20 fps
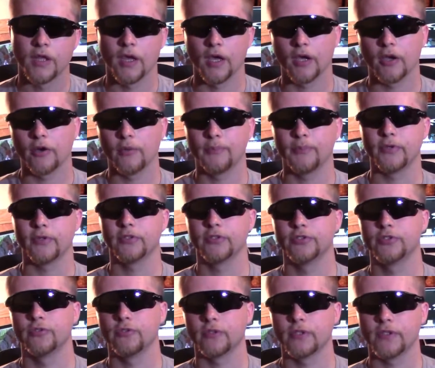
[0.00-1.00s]
I hope you
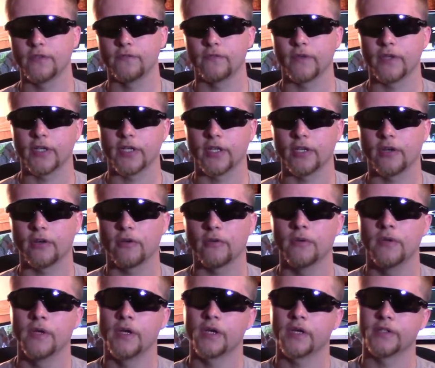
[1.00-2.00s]
enjoyed the video.
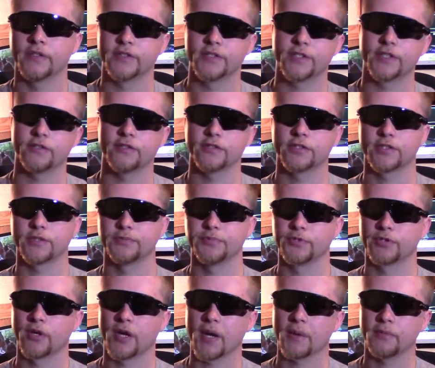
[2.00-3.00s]
Consider
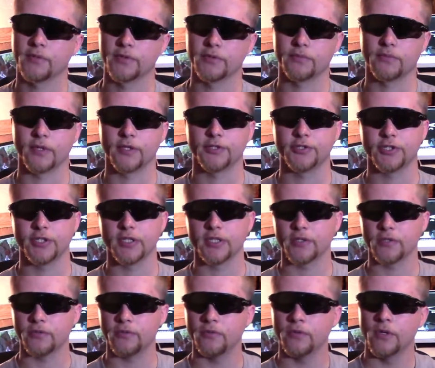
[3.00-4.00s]
subscribing to my
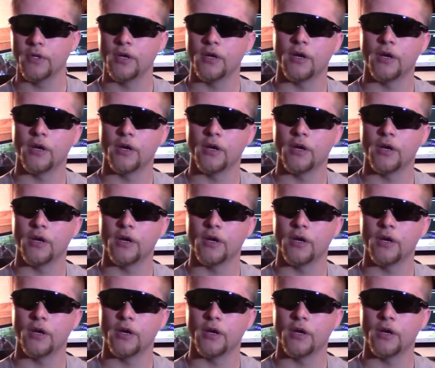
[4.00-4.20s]
channel.